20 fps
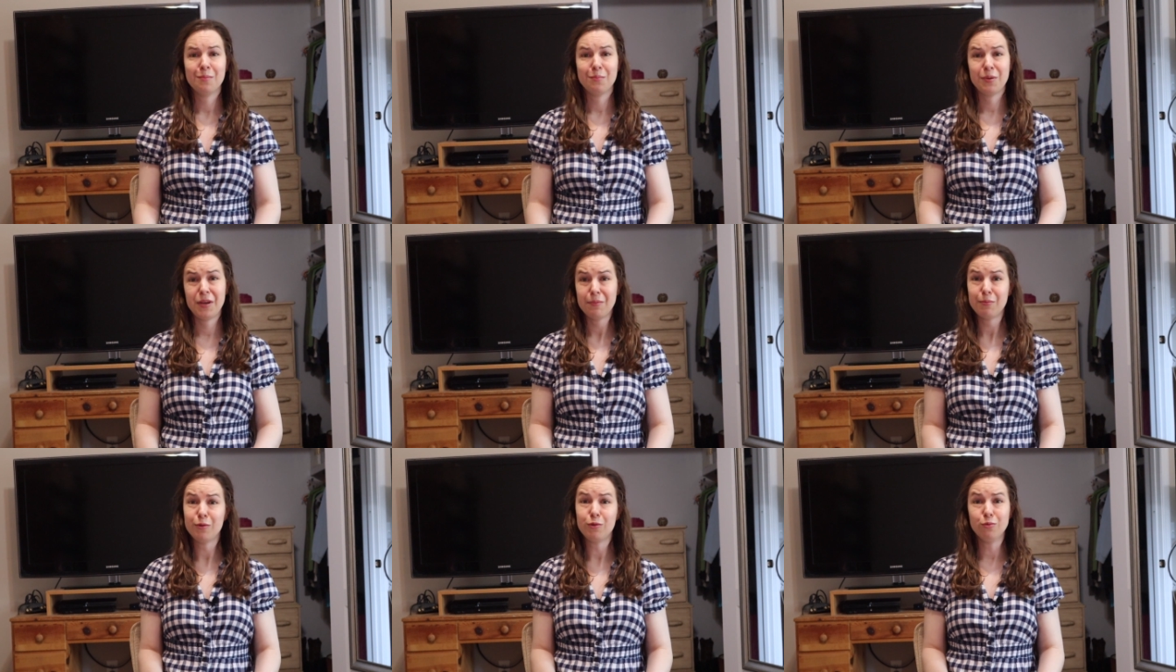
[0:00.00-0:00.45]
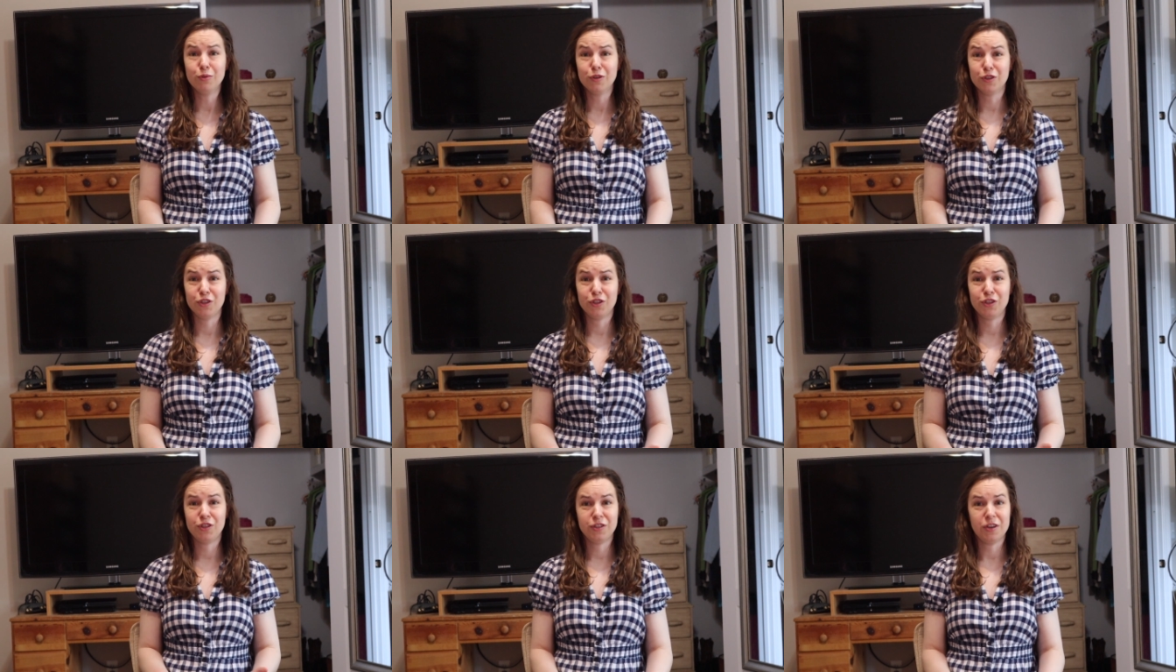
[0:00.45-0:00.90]
People were
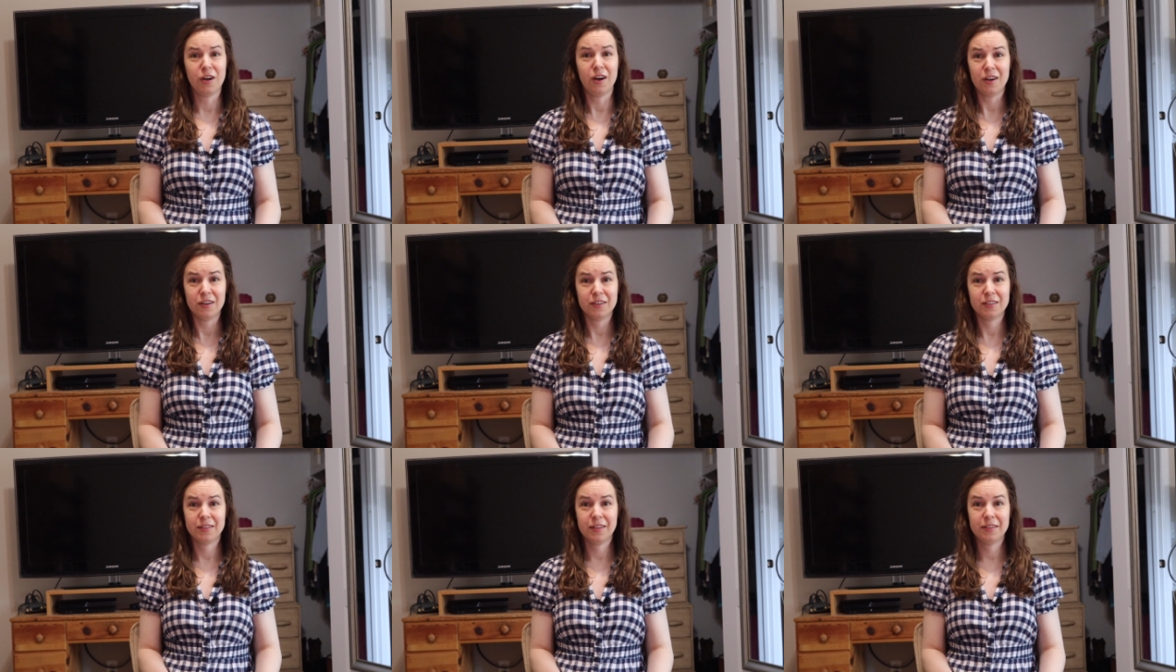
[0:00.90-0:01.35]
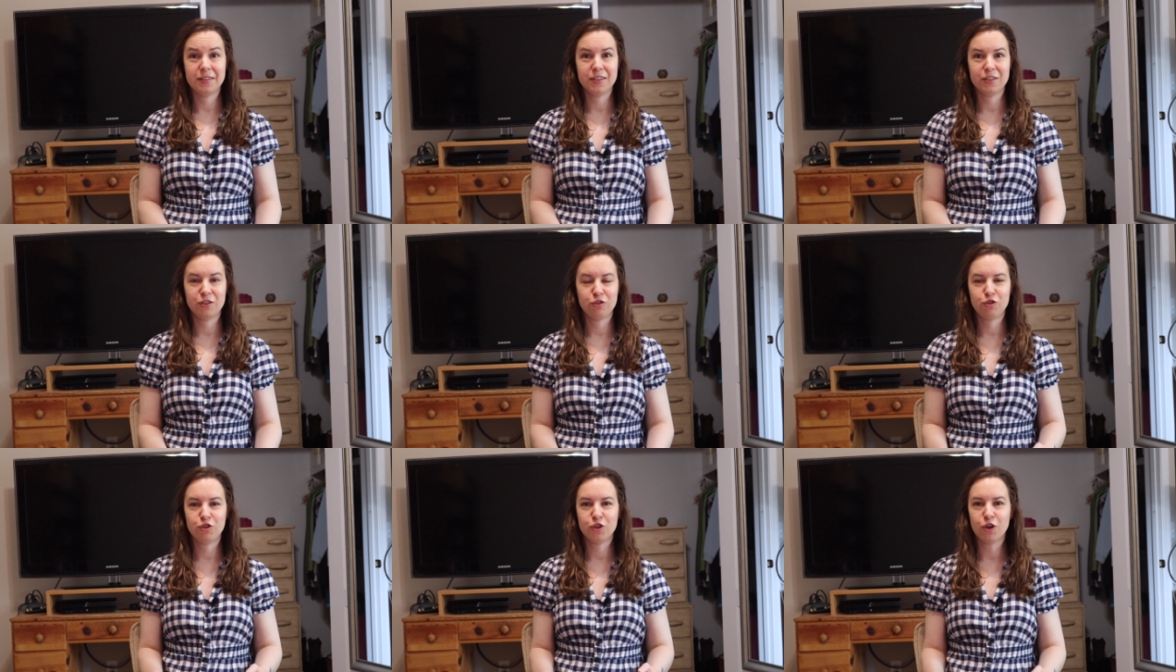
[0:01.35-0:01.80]
shocked that
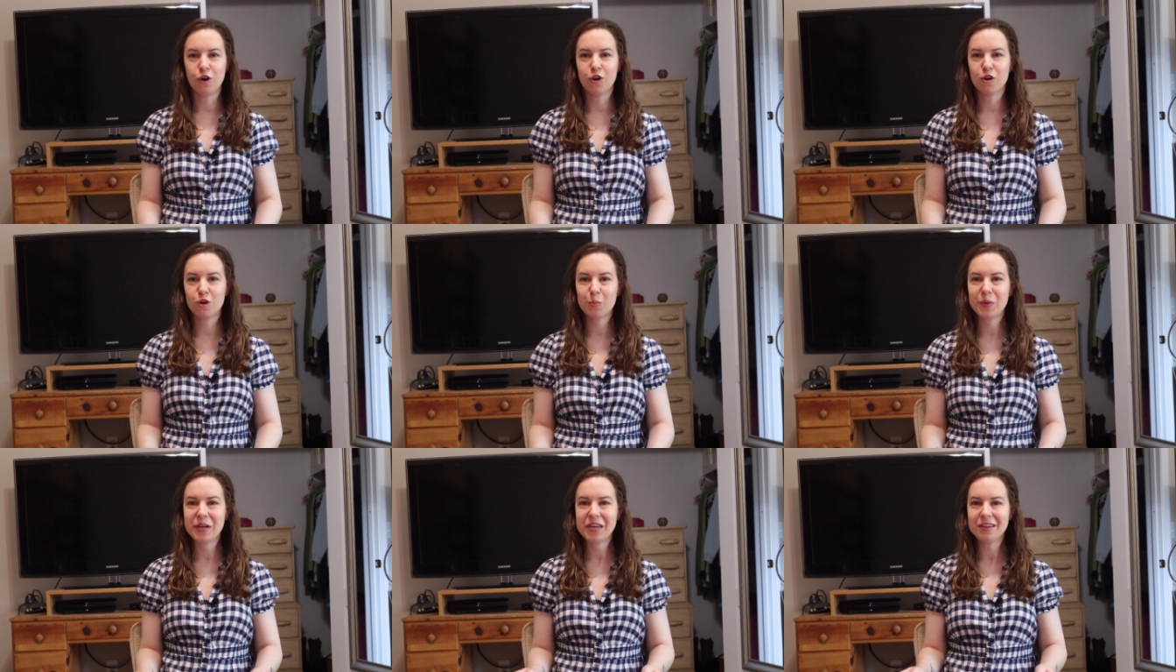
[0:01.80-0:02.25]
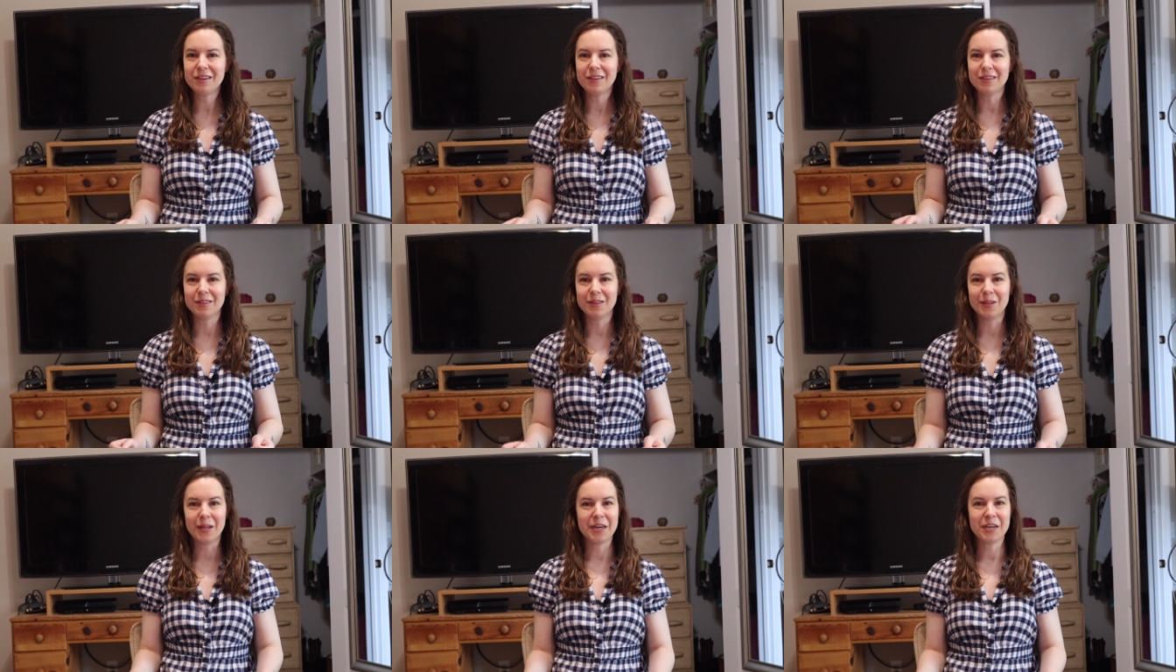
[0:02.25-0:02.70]
this charming,
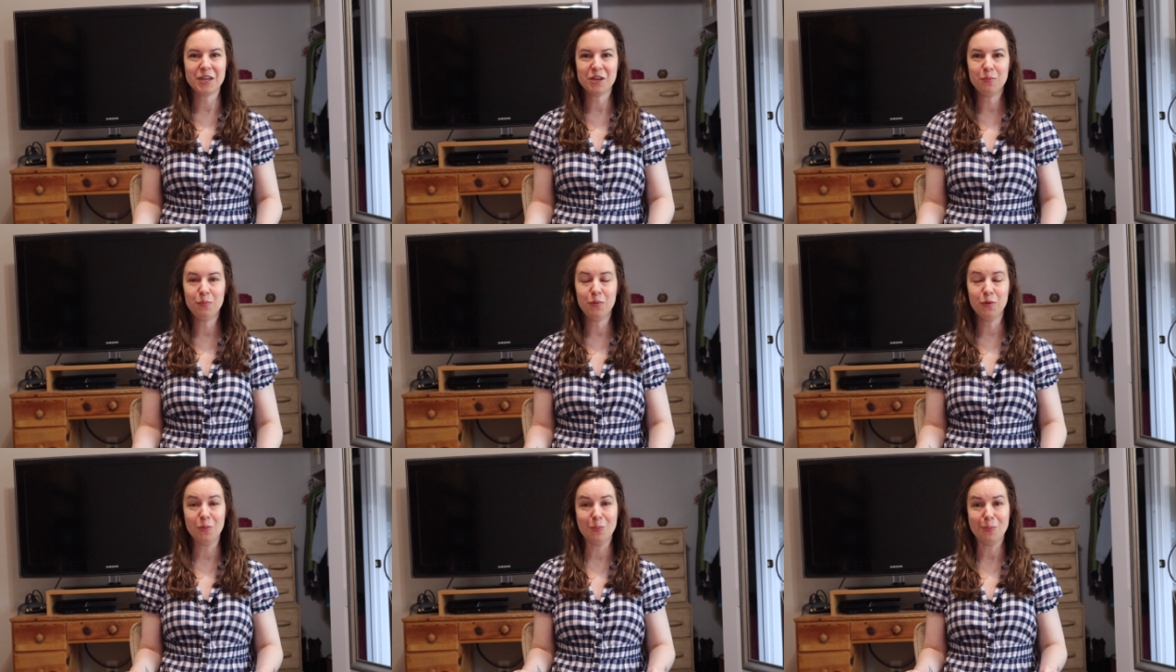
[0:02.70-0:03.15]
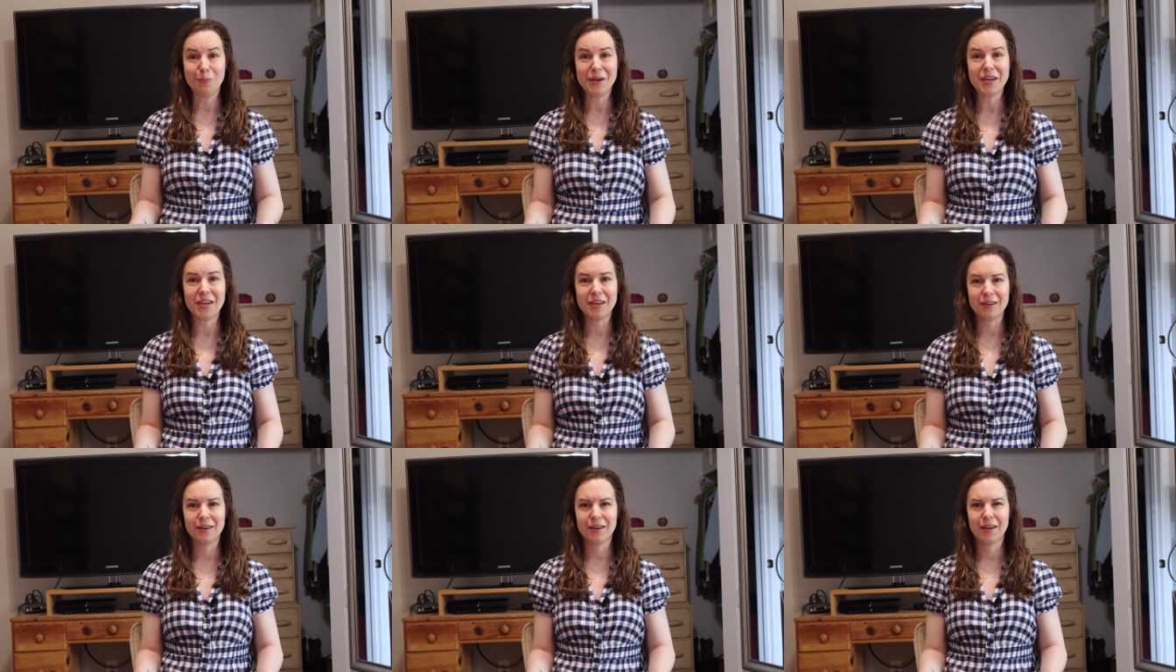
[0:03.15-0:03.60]
likable
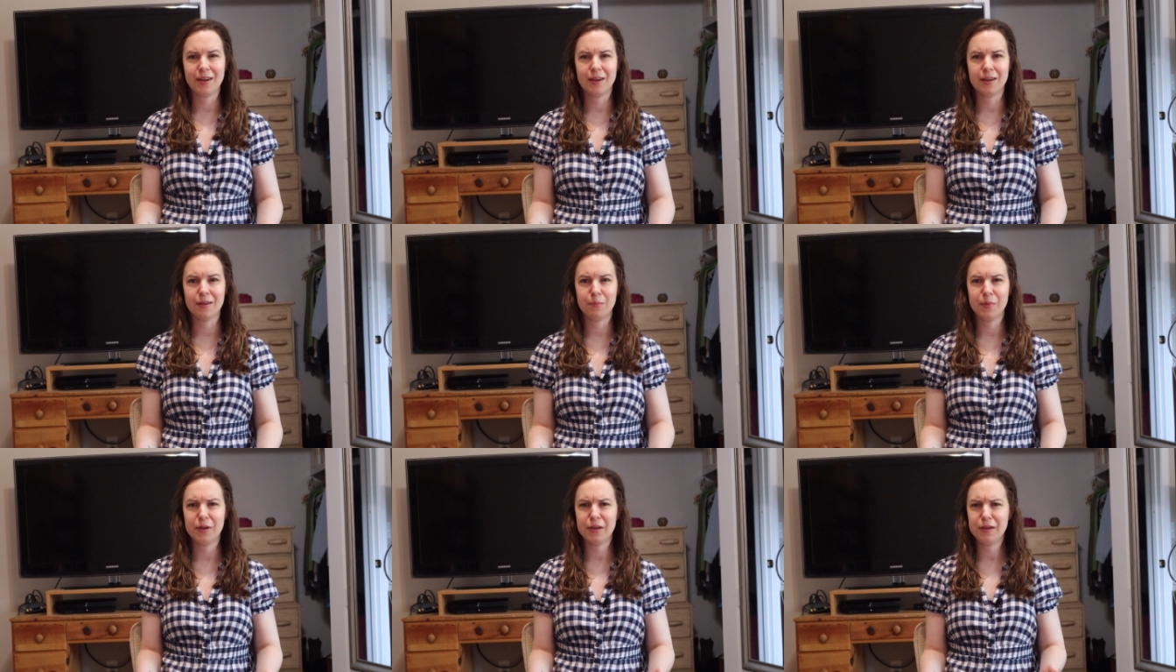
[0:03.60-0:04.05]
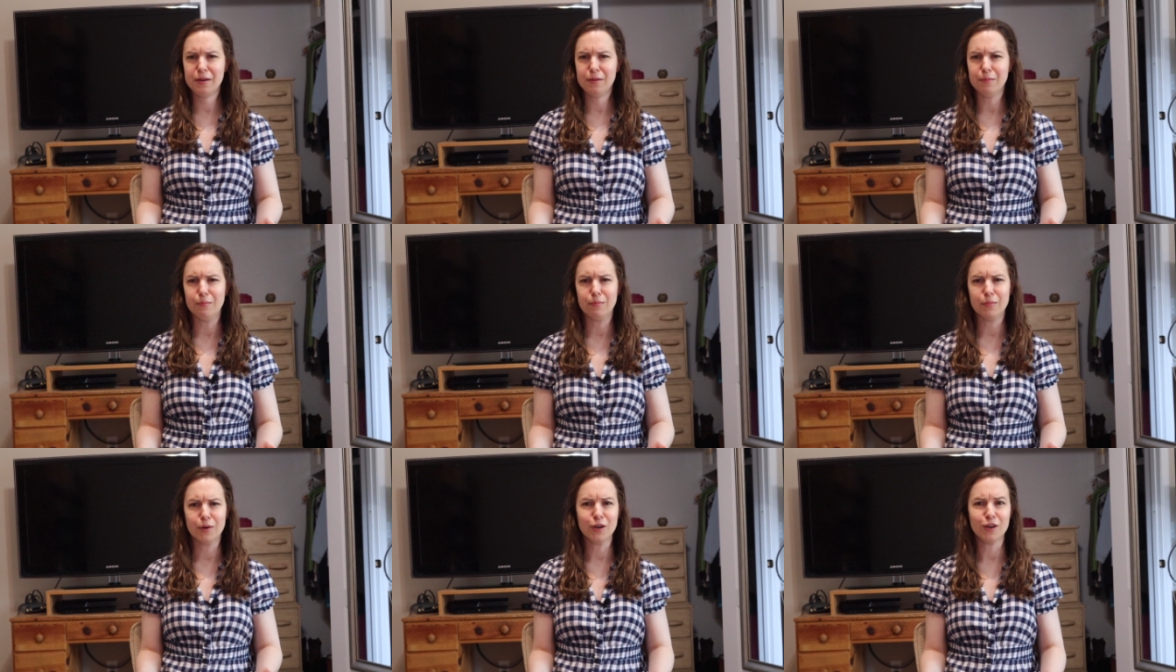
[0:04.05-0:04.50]
man had committed
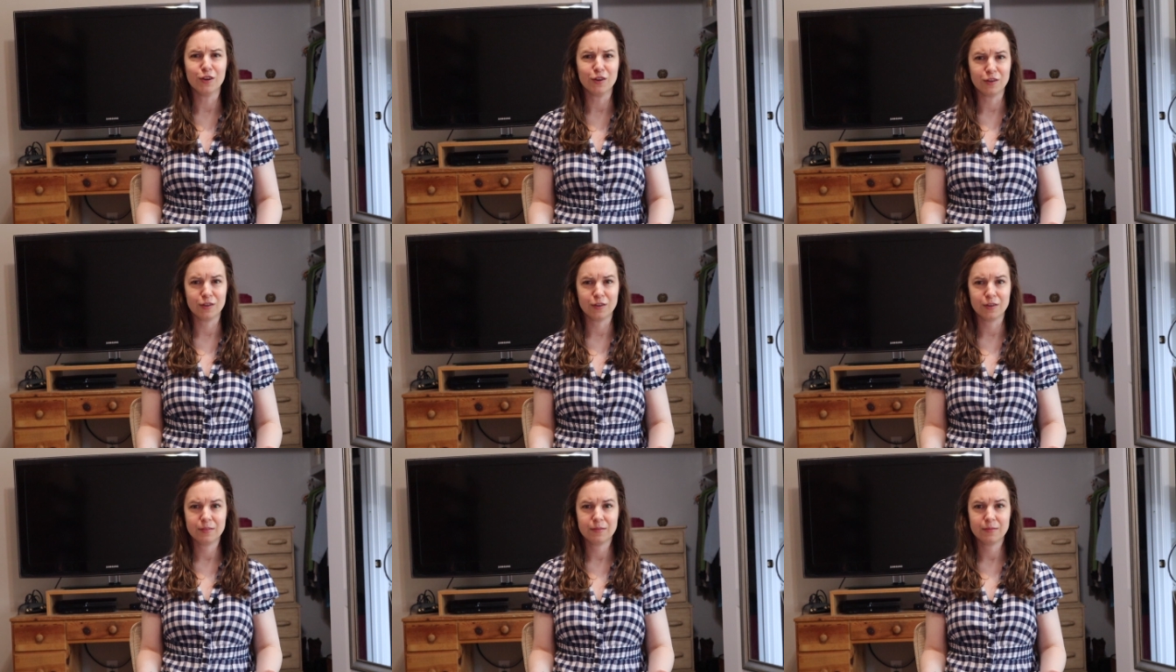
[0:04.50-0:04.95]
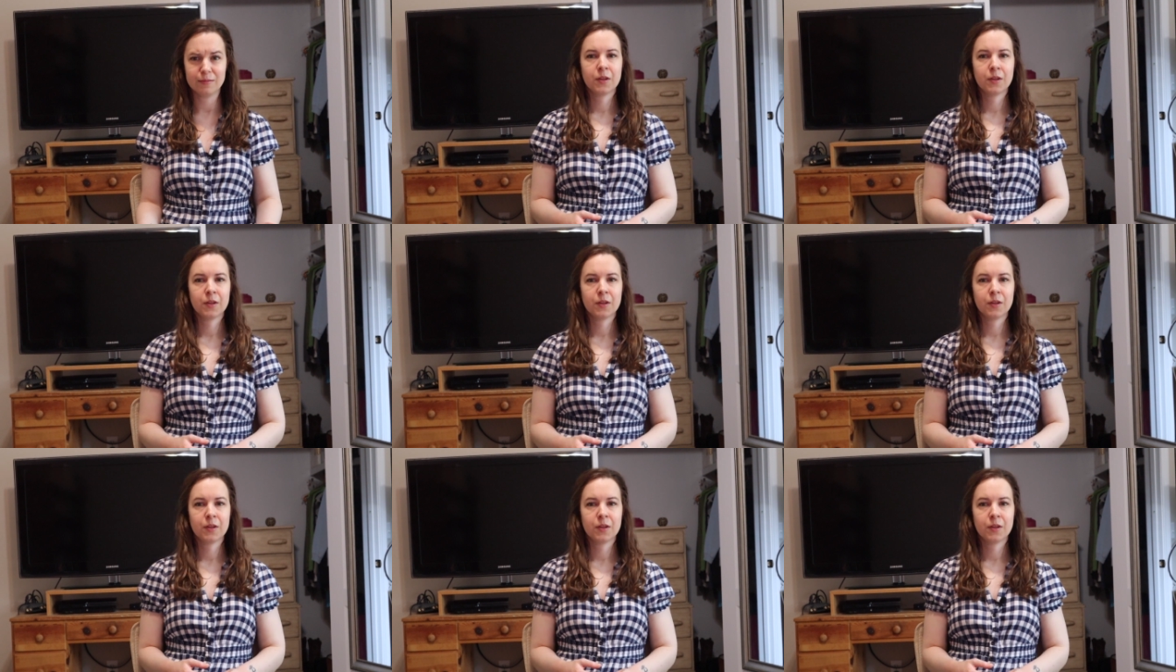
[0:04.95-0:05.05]
murder.